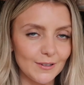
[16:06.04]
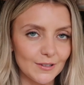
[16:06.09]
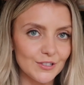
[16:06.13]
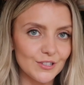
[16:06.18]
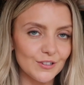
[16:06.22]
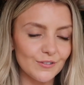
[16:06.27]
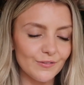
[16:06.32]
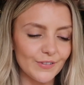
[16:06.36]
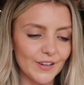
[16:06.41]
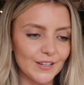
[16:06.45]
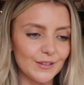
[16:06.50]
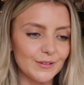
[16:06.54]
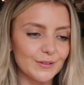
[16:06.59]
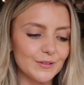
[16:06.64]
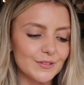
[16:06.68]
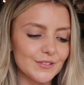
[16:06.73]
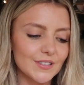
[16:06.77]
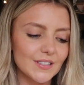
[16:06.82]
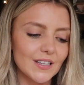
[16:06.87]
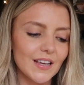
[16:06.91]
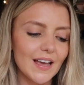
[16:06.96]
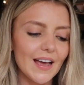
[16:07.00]
YouTube
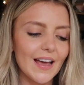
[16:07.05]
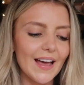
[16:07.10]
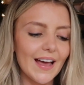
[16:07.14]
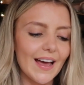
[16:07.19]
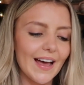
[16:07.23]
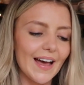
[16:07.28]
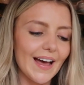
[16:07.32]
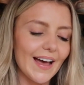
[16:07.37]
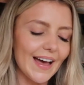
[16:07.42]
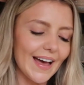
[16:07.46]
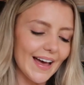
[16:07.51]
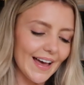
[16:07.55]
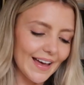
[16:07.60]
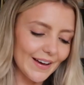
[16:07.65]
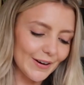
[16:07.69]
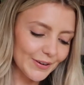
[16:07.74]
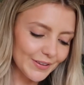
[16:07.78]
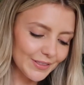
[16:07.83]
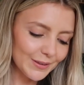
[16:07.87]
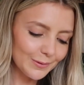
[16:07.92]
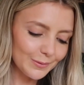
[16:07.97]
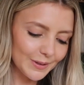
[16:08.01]
videos
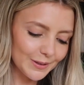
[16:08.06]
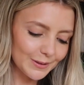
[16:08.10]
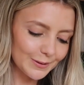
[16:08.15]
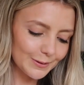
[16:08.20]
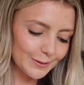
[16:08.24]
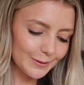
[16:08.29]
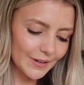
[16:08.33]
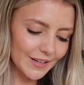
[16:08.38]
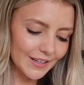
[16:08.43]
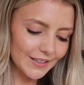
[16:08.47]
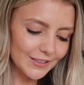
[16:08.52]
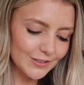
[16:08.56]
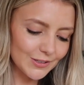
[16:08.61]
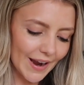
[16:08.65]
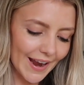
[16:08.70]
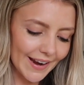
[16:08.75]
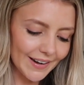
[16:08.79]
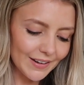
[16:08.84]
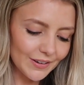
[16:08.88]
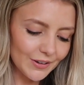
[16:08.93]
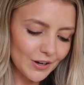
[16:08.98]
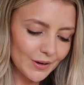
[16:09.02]
on the wheel
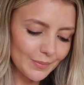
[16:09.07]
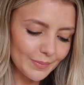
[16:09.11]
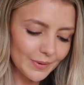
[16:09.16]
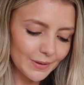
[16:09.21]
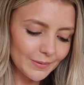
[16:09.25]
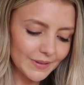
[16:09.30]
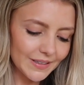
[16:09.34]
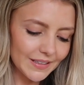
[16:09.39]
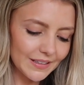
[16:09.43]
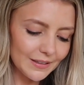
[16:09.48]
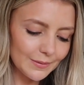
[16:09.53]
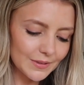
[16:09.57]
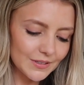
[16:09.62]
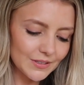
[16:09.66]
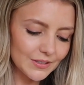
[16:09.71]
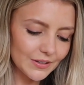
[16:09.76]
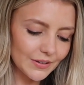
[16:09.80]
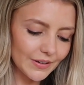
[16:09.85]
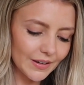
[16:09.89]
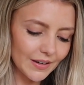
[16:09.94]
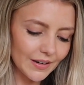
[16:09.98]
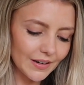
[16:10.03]
trying to copy what he was
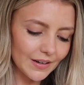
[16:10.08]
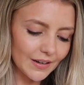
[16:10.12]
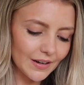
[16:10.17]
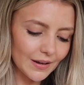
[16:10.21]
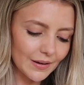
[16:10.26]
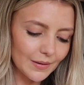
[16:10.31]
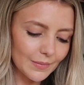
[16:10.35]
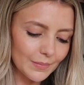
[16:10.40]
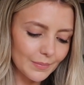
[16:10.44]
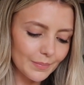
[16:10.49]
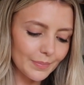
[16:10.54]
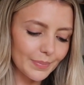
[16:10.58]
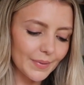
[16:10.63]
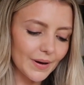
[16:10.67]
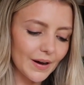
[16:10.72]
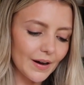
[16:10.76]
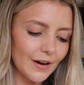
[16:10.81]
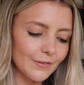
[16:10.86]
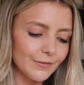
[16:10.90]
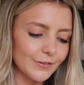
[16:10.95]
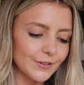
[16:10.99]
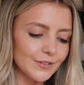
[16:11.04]
doing,
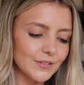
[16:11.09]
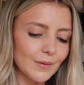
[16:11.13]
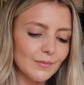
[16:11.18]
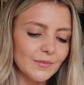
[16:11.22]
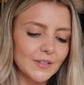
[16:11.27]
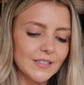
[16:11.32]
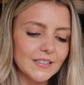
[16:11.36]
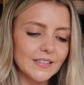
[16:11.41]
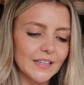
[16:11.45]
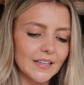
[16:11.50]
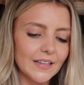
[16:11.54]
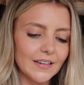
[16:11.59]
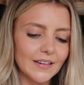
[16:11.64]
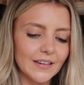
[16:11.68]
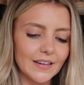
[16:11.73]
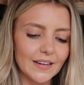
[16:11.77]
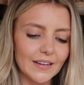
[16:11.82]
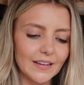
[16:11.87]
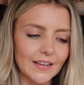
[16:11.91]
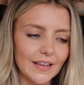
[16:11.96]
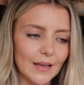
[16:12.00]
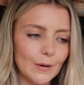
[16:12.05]
but for some
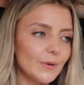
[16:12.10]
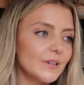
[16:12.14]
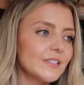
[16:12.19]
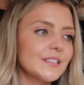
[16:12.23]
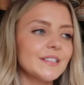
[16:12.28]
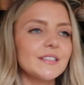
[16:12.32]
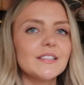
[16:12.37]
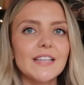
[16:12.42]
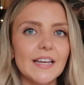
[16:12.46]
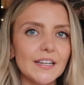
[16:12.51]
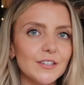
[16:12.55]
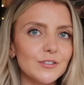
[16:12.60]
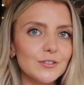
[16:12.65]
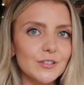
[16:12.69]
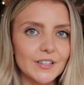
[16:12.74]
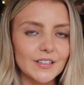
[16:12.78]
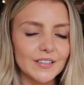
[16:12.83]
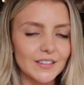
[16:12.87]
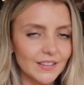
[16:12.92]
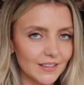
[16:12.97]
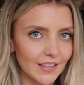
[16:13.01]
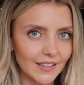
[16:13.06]
reason it wasn't
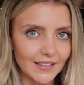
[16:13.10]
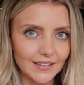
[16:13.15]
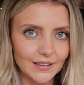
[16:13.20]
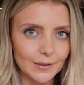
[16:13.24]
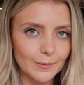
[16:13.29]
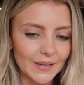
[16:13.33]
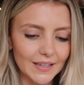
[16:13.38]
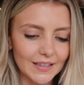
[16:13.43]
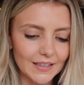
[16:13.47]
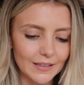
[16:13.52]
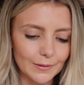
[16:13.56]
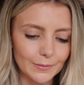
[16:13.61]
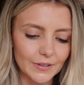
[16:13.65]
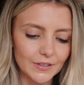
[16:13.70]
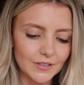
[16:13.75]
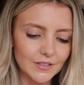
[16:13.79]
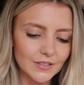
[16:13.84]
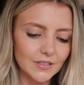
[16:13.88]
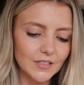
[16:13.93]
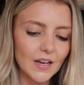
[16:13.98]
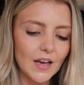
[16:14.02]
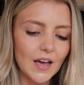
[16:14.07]
centering like the way he
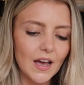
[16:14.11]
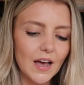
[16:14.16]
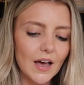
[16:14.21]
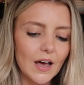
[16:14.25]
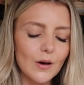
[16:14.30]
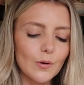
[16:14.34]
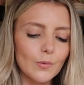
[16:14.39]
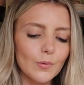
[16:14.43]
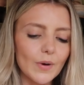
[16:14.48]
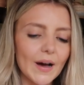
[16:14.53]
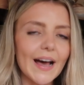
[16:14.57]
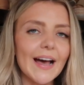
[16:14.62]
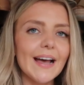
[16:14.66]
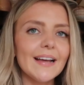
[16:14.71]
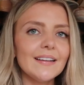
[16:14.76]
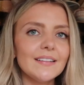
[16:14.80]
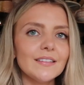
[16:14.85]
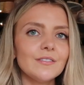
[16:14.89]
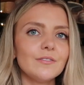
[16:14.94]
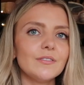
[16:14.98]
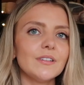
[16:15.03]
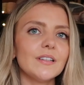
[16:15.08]
was. What
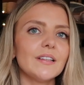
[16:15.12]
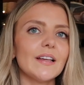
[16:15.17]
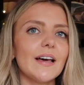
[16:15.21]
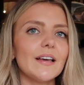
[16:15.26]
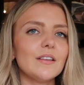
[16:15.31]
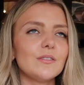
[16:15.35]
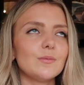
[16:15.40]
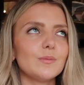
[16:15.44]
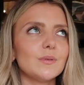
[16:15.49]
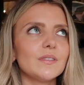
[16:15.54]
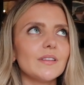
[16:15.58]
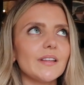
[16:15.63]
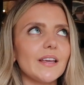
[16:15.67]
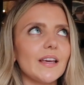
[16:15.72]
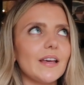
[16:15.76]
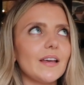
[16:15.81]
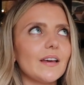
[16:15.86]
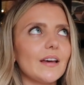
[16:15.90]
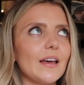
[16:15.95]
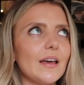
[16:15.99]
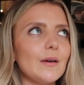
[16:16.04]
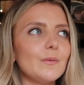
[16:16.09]
I didn't realise was
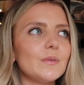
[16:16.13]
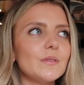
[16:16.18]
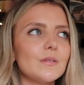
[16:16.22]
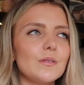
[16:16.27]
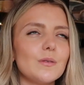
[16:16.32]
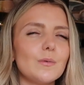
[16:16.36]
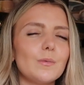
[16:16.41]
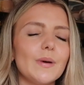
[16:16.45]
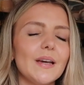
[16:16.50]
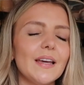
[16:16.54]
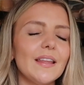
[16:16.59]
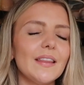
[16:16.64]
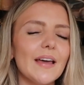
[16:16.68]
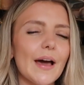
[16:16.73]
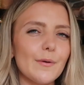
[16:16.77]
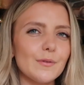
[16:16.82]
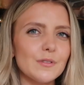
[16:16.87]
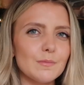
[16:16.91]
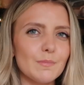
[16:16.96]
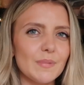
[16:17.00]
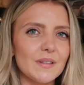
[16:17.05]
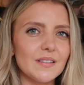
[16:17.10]
like it was the way that I
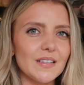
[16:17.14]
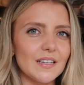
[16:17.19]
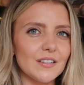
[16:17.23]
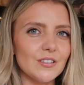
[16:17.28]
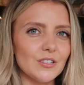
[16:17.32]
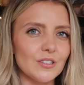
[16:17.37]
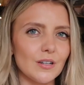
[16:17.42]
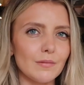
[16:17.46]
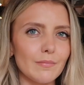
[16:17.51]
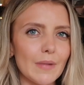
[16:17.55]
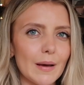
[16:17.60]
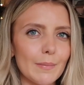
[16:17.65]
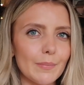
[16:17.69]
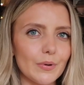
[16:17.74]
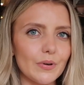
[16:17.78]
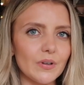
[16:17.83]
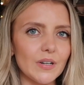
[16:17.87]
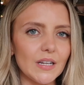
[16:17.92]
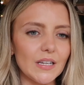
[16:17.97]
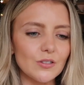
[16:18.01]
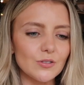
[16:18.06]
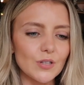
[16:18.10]
was positioning my
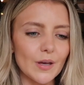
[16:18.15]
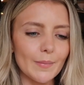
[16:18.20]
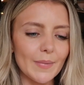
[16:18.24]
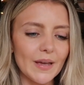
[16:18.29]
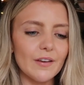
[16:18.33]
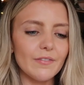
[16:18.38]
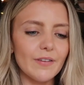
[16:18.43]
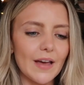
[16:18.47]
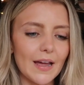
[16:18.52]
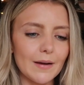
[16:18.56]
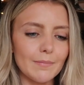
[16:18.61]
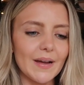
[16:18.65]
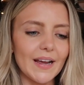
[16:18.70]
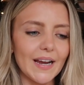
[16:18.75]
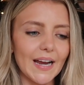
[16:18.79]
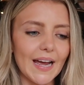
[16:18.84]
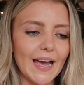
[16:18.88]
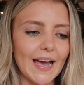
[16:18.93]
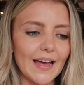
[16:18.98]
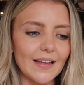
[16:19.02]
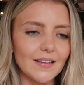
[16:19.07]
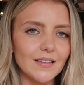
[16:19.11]
body. So I might have had my
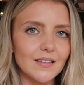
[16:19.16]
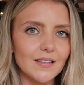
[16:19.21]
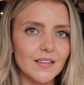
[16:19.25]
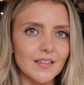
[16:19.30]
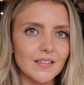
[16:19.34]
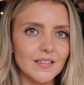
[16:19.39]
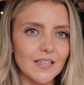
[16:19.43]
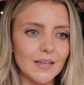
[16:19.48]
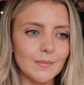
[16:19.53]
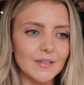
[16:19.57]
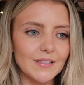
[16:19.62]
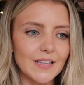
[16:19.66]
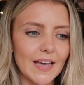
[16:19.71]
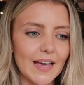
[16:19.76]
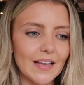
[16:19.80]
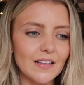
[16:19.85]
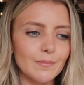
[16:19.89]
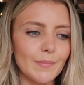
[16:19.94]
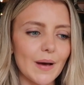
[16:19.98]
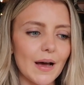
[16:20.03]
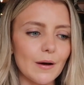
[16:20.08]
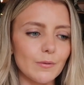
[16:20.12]
hands the same as
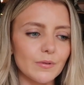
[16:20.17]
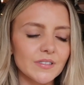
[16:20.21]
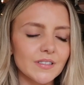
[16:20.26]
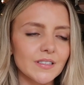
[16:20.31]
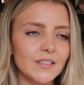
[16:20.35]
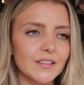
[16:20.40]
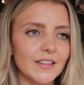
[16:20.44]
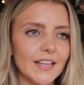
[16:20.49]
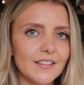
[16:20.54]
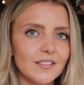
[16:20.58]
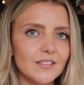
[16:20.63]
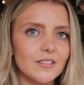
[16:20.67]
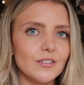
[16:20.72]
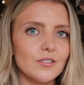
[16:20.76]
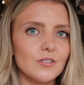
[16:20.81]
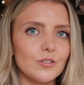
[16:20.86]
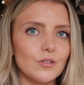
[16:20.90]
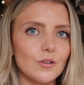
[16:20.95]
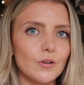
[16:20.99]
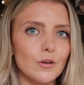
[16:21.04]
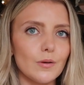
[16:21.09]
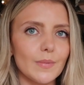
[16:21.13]
his, but I wasn't listening
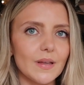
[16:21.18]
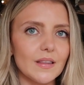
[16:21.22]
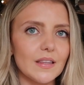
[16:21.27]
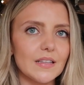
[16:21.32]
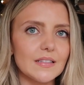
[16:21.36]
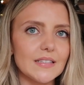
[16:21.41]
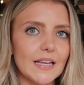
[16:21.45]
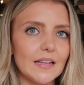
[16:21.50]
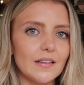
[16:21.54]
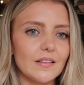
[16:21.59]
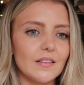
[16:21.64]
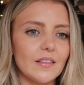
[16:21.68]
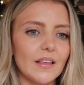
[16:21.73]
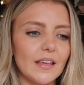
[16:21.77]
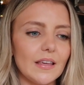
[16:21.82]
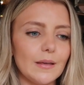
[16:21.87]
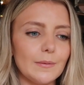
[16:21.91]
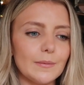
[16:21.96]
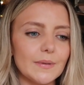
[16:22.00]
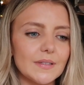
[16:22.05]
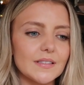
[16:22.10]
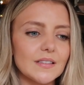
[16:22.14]
to him in the sense that
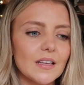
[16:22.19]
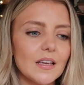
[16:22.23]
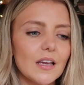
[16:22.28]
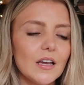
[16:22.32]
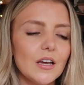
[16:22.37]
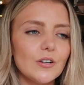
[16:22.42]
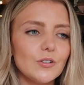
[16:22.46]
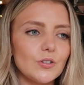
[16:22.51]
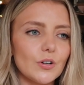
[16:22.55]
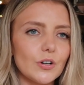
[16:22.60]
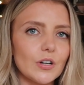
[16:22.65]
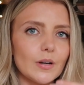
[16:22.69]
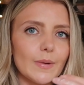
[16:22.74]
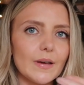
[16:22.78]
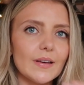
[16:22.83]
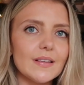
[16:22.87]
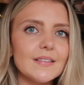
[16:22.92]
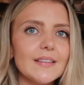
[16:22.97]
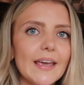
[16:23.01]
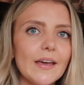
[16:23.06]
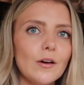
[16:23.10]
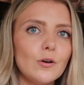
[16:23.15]
he was talking about
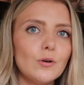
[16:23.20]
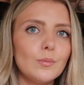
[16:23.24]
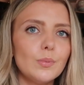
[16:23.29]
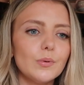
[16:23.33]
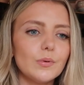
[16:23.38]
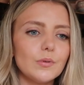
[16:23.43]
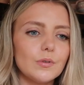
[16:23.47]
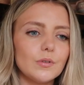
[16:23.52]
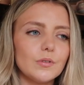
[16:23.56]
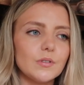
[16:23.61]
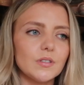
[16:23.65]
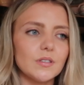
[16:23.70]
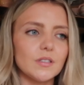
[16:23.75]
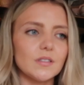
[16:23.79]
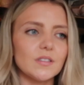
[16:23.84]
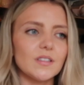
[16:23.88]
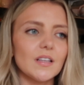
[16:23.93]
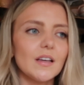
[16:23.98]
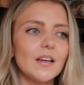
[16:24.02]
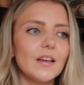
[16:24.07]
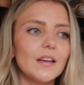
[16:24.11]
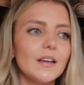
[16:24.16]
his elbows,
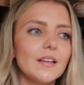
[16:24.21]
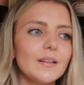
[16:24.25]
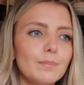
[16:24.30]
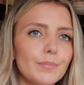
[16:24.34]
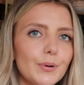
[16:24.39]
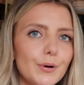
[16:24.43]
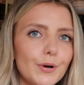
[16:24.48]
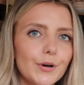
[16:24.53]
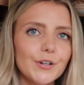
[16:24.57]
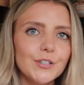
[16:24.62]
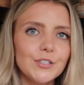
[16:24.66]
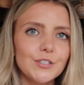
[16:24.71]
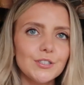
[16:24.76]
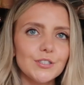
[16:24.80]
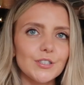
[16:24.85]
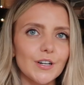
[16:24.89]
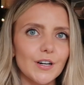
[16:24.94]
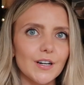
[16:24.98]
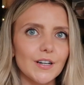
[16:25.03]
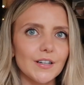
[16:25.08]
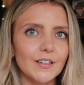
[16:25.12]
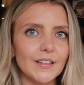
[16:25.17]
his
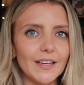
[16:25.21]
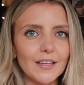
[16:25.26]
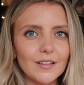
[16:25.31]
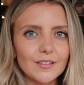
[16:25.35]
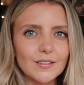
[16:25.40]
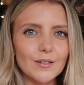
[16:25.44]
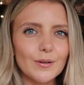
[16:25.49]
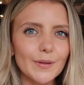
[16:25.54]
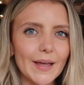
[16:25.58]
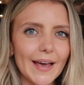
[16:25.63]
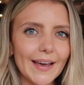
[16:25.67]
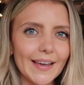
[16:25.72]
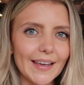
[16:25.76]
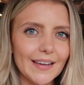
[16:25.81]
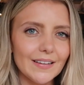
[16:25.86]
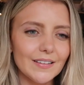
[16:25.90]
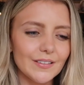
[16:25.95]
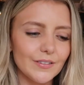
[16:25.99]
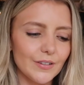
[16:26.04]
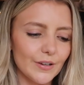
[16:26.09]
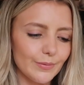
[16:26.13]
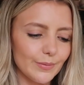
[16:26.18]
posture, like it's all that
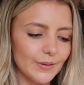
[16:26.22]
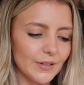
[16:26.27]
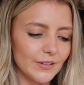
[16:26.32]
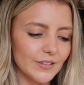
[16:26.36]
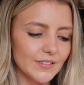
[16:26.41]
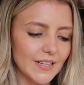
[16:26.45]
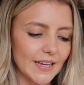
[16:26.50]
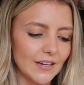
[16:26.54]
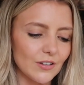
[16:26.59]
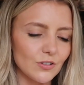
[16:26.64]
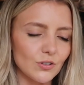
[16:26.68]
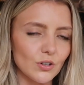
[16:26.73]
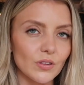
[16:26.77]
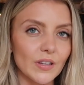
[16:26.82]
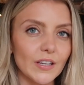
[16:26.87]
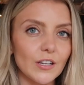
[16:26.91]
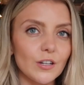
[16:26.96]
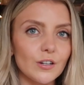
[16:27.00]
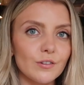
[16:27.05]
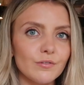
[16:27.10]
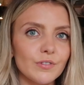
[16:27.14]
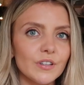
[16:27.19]
kind of stuff when you're centering.
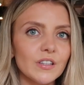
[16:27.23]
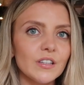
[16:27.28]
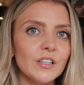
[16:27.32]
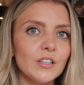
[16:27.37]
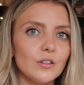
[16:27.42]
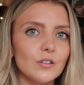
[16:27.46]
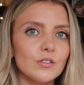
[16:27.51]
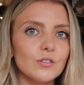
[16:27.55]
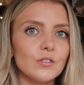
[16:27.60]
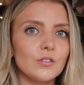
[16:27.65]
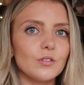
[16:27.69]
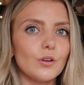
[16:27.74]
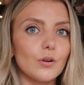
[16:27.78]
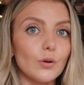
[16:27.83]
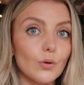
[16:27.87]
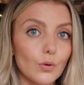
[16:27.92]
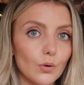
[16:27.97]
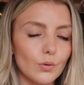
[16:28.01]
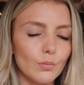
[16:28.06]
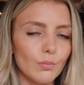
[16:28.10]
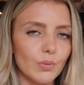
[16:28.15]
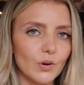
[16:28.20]
Like you're really using your
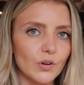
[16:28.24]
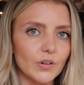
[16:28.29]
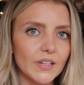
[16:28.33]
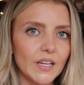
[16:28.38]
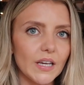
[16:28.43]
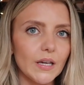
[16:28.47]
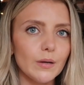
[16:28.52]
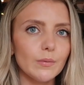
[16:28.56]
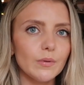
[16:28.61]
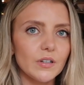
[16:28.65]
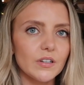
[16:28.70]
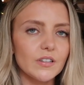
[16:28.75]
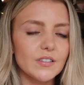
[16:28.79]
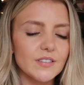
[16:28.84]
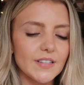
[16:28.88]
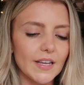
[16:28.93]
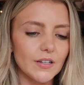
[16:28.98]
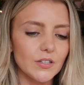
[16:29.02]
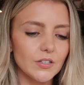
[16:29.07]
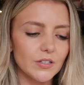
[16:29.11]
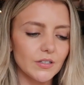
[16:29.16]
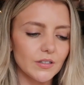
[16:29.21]
whole body when you're
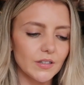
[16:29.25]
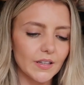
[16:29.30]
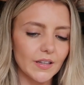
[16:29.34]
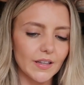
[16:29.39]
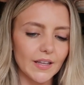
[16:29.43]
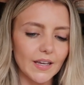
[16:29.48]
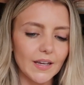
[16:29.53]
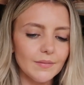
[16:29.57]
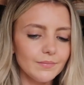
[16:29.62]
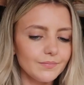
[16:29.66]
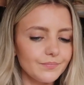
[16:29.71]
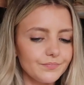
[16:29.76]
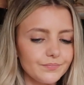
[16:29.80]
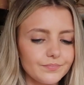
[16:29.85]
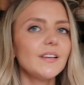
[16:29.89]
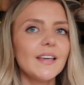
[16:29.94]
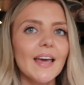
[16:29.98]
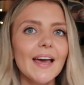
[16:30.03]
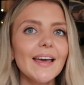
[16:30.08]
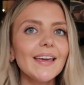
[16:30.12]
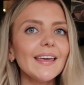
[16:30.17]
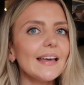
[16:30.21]
centering the clay. If
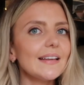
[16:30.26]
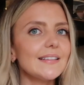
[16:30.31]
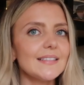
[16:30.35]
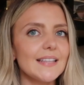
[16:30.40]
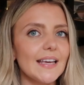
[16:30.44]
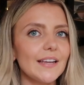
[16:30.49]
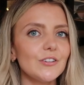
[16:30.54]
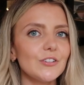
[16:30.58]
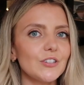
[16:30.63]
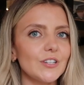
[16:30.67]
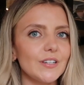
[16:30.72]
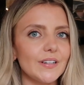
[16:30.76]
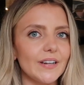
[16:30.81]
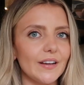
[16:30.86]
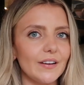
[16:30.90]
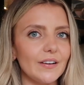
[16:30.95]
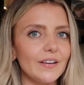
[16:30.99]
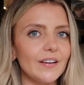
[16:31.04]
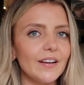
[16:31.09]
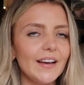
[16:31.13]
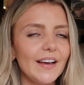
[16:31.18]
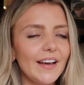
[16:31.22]
you can't get centering
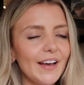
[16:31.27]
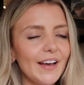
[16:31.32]
down,